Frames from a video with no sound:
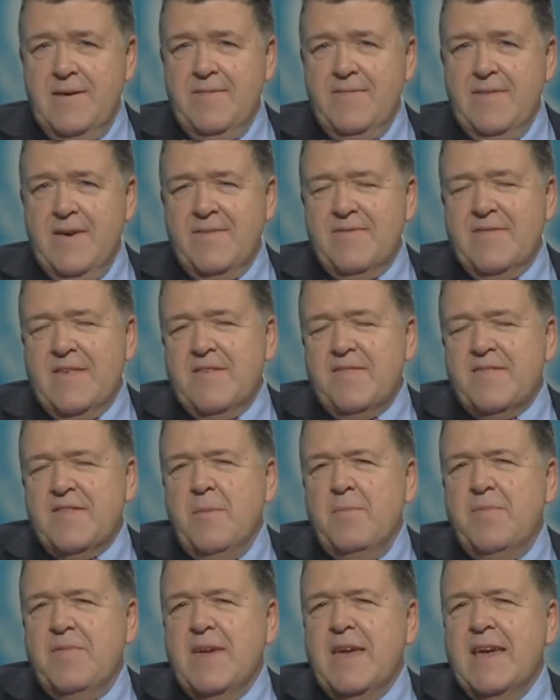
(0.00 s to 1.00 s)
There's
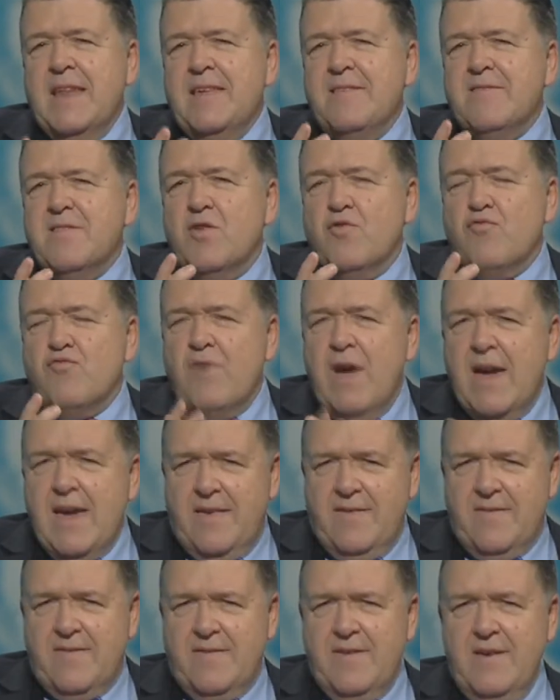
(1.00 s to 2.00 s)
something in his
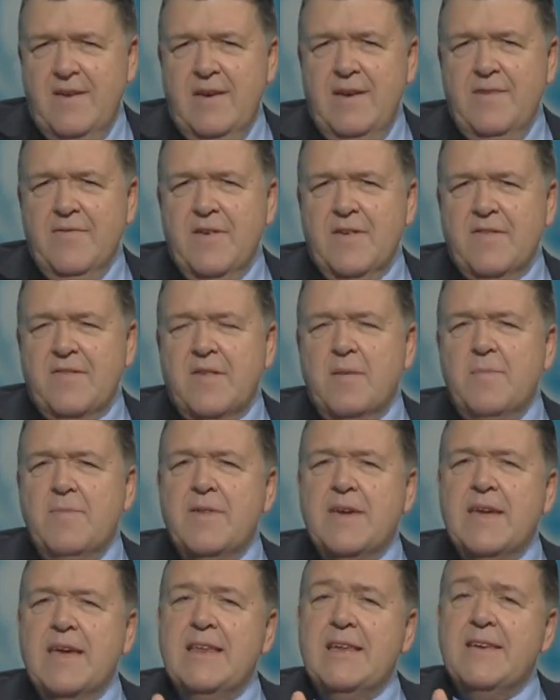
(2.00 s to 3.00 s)
grace, there's
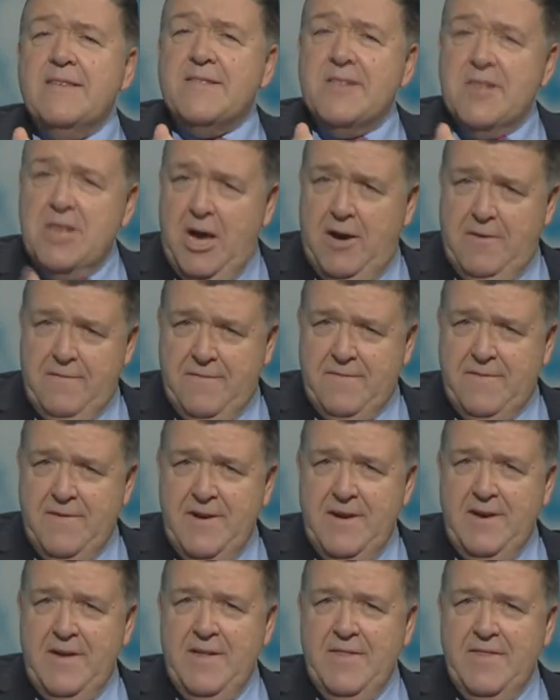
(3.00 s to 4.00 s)
something in his love
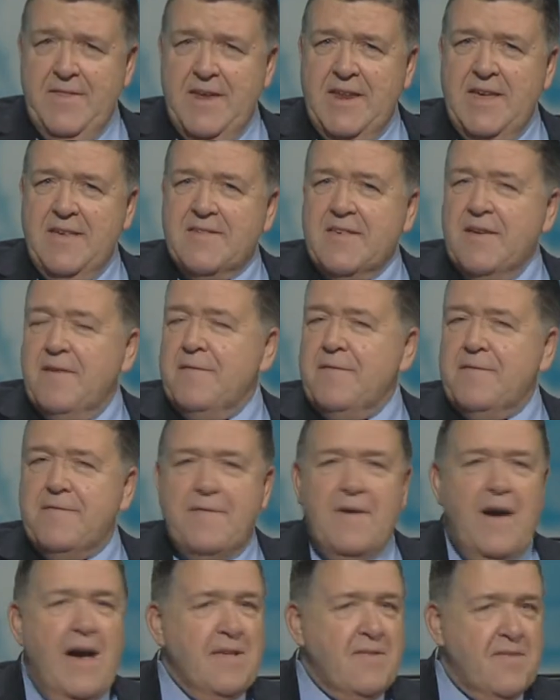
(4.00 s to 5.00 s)
that is
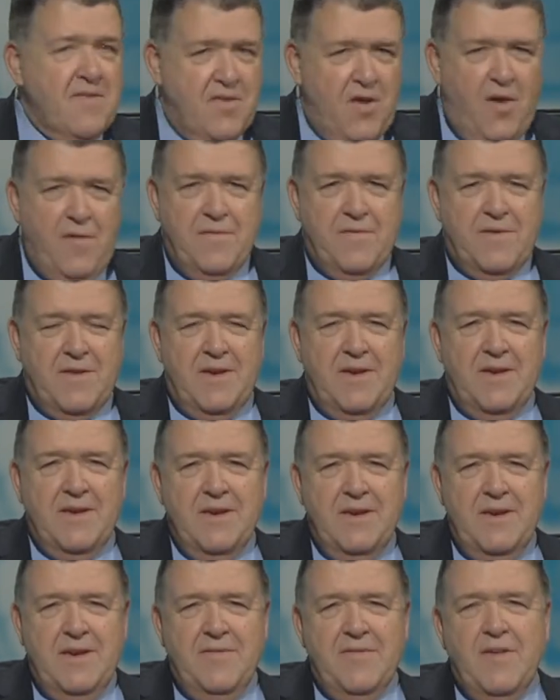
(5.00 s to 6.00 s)
far softer
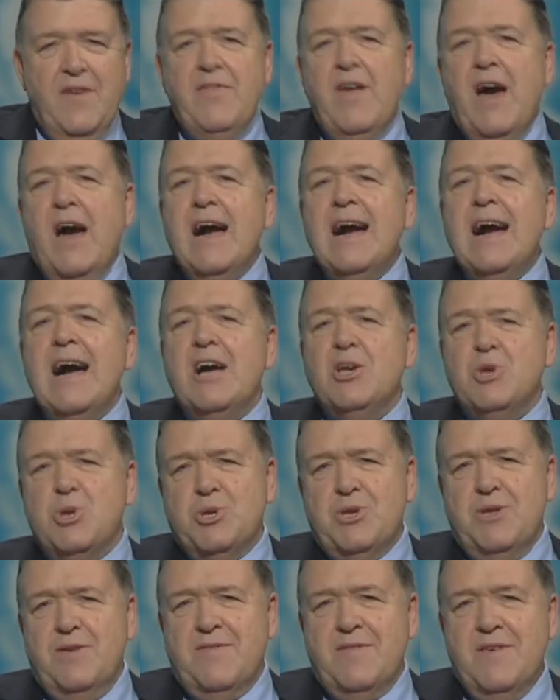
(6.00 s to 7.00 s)
than the
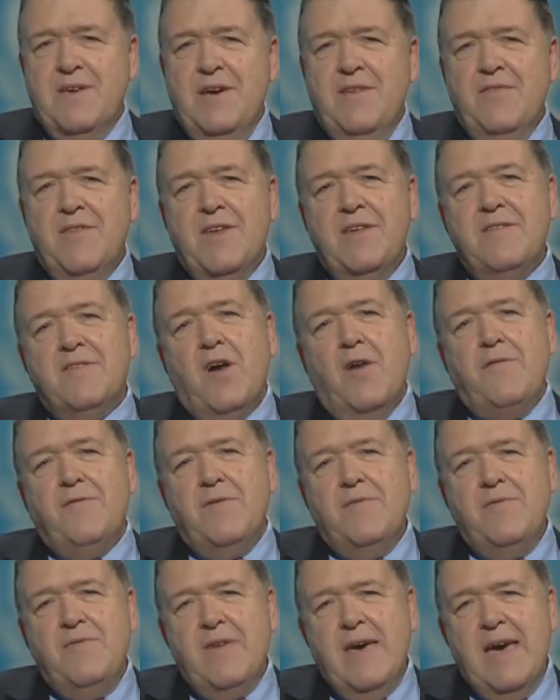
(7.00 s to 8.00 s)
harshness that is
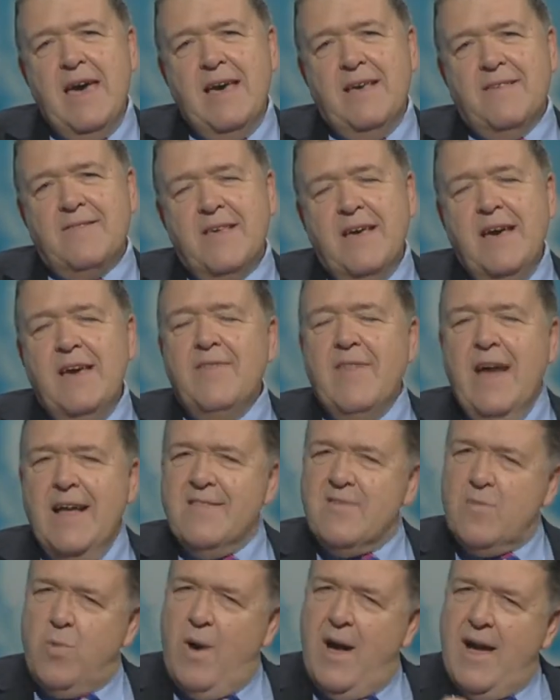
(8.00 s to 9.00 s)
often theirs.
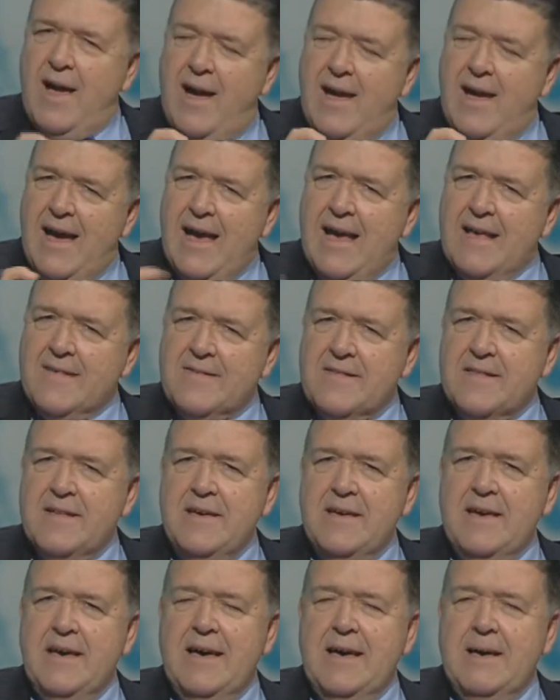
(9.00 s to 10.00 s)
That's why asked
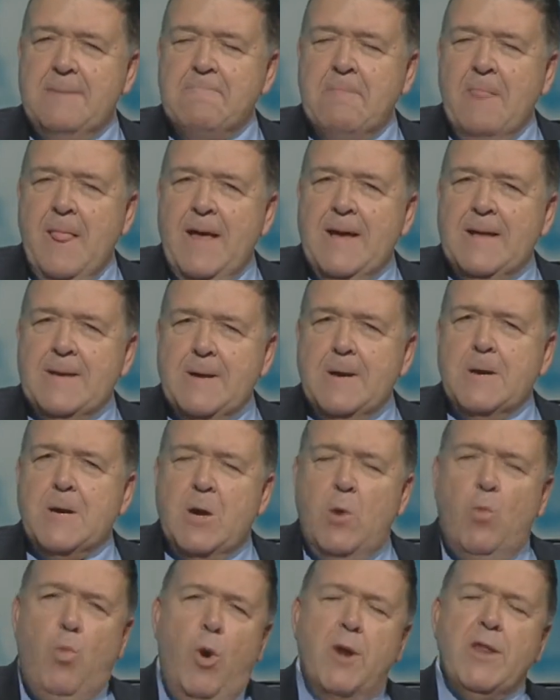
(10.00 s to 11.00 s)

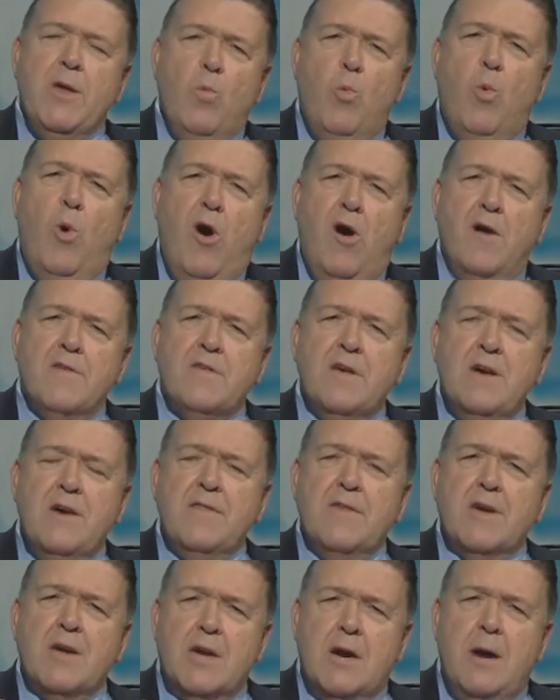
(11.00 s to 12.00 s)
Duncan what it was
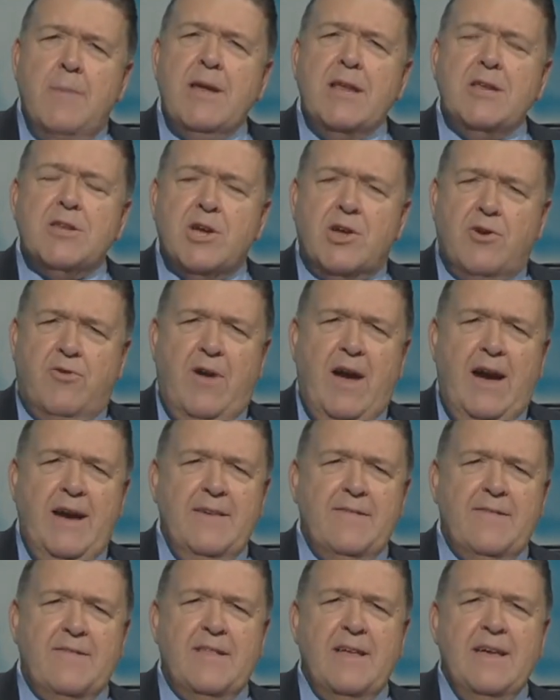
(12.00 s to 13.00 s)
that coming to
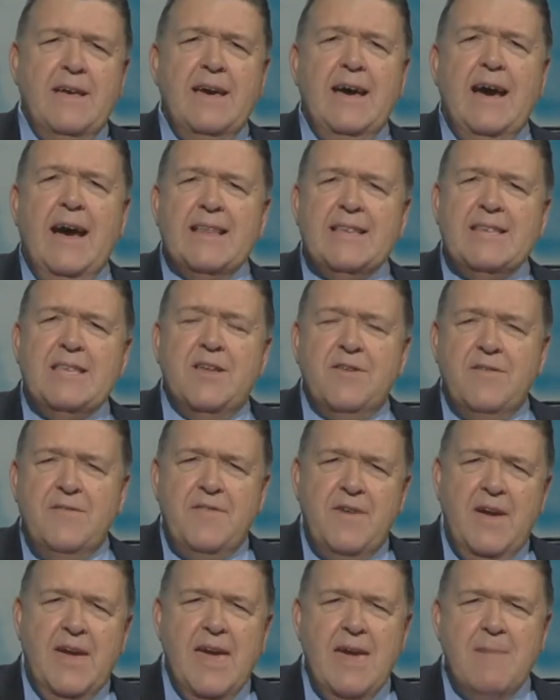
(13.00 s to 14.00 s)
Christ had done
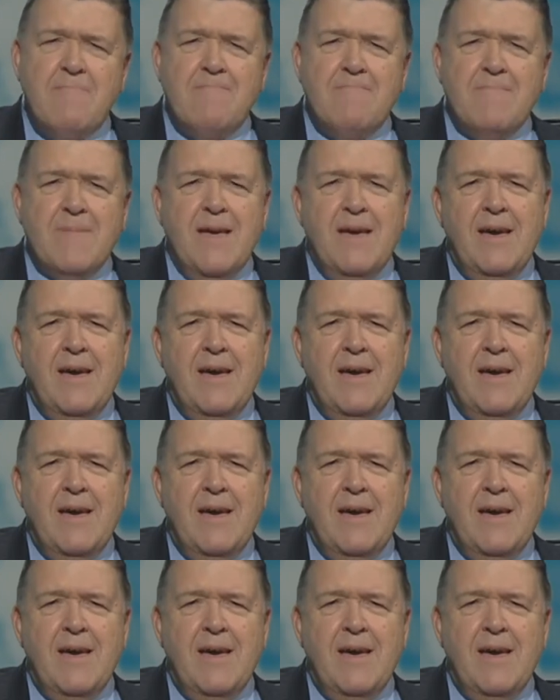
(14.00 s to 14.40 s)
for him.